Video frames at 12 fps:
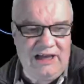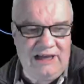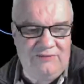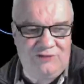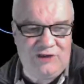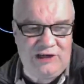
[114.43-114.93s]

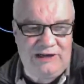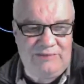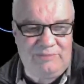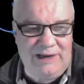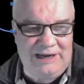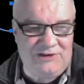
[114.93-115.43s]

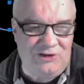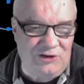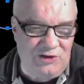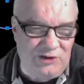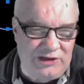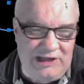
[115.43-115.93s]
delete button
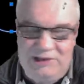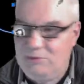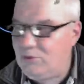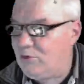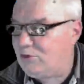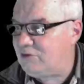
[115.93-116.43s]
on your
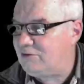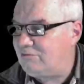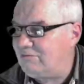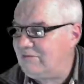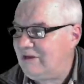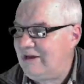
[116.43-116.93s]
keyboard,
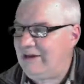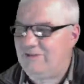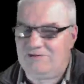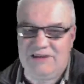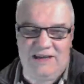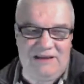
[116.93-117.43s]

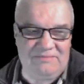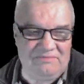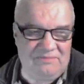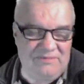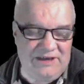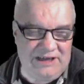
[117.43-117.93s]
and
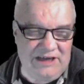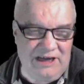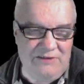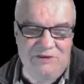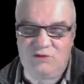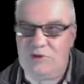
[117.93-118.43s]
they
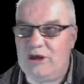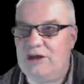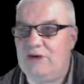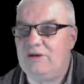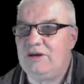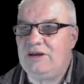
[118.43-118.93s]
go as
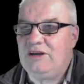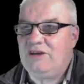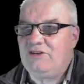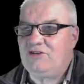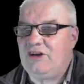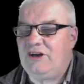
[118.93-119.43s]
well.
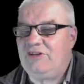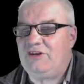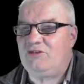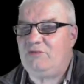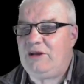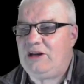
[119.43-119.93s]
So
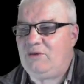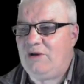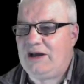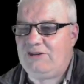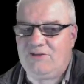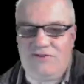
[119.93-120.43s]
there's many
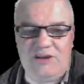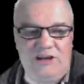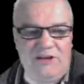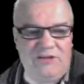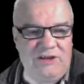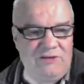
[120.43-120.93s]
ways of
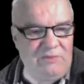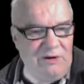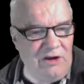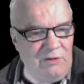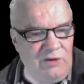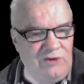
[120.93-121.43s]
getting things, but
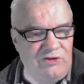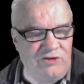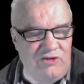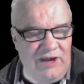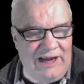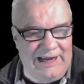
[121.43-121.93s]
I would
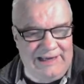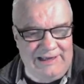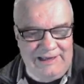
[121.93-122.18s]
say